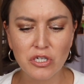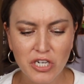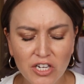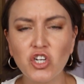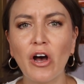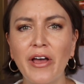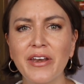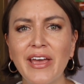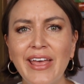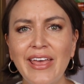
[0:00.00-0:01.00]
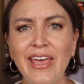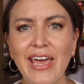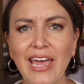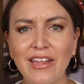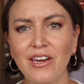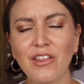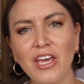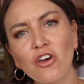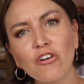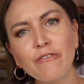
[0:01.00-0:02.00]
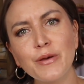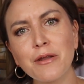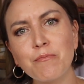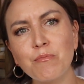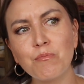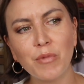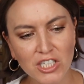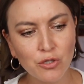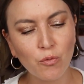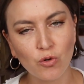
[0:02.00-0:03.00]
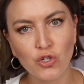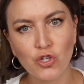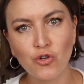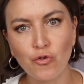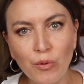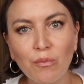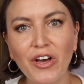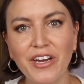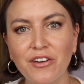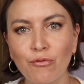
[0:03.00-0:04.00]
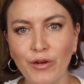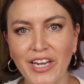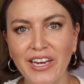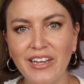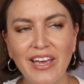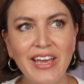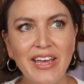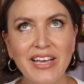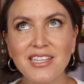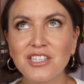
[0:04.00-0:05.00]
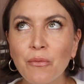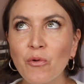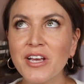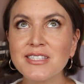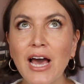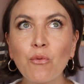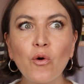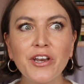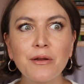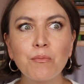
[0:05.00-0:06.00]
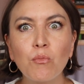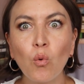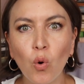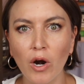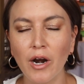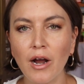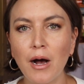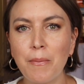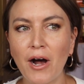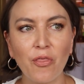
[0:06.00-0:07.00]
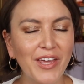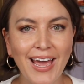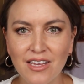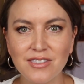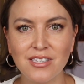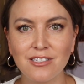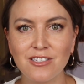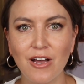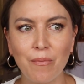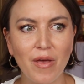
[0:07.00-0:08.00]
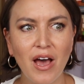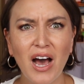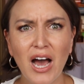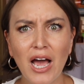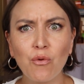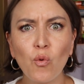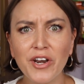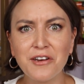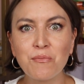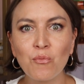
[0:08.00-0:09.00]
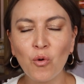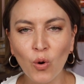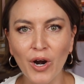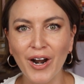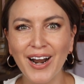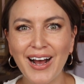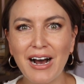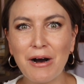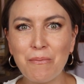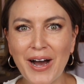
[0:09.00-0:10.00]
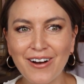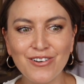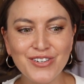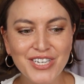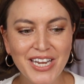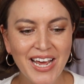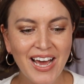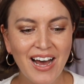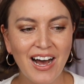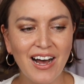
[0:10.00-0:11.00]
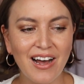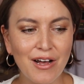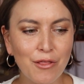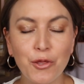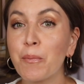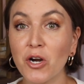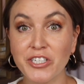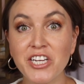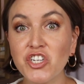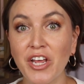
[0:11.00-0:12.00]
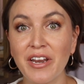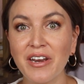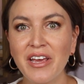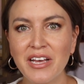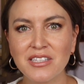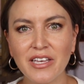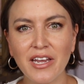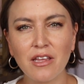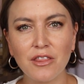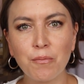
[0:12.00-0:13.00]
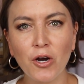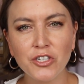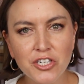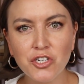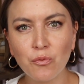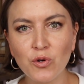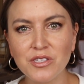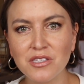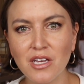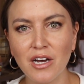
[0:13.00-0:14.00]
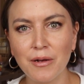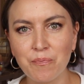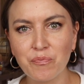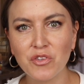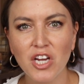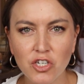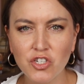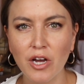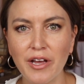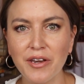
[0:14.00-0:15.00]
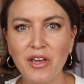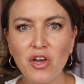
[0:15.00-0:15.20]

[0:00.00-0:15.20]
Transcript: touch on, and it could have been a much more streamlined read. In some ways, I wanted more about the caste system. I wanted more about the partition. It's like the partition was touched on